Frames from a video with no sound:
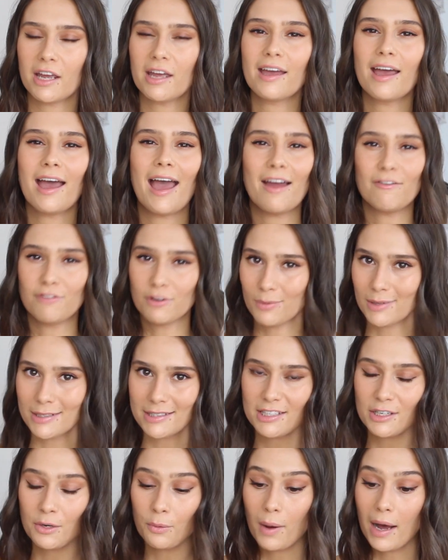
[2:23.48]
it every
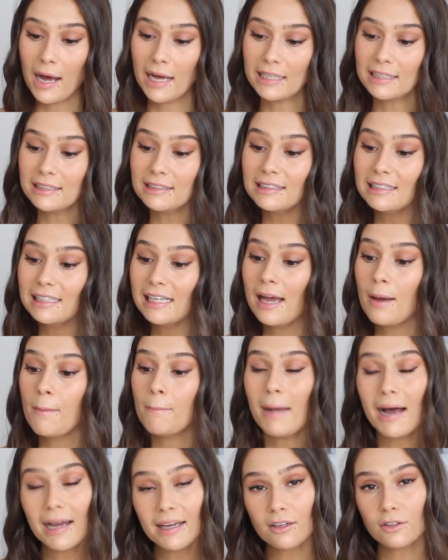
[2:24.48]
once in a while.
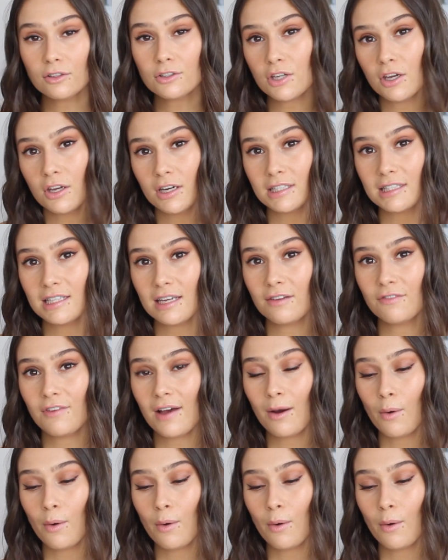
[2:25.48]
My alternative,